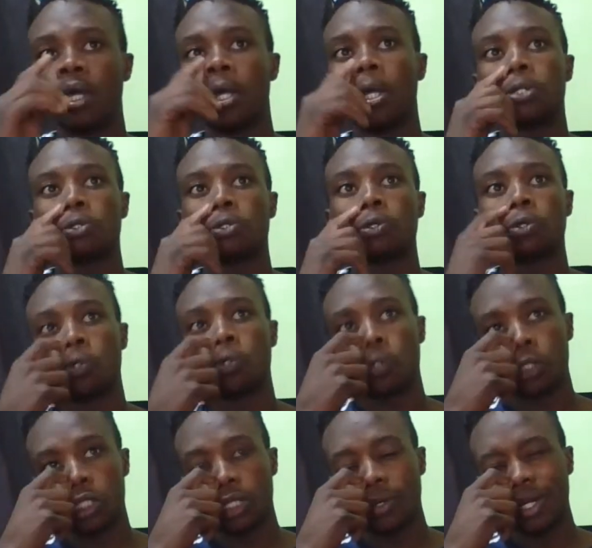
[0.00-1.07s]
So
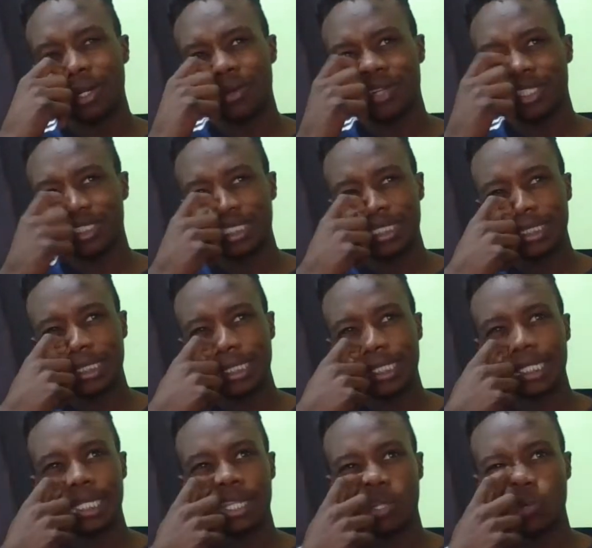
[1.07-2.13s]
in the 1 hour chart,
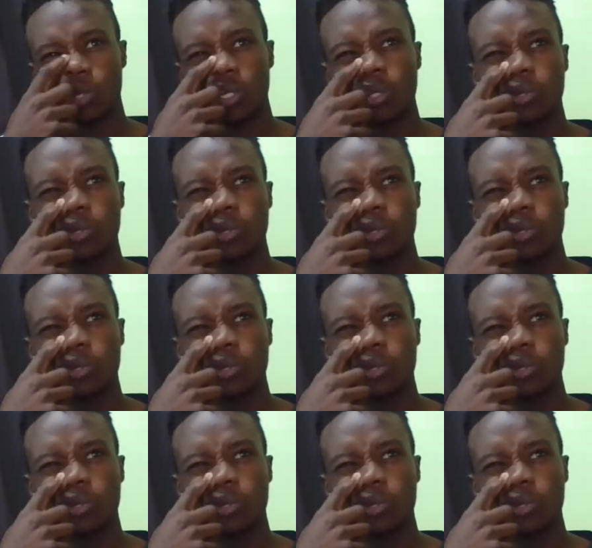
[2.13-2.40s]
the only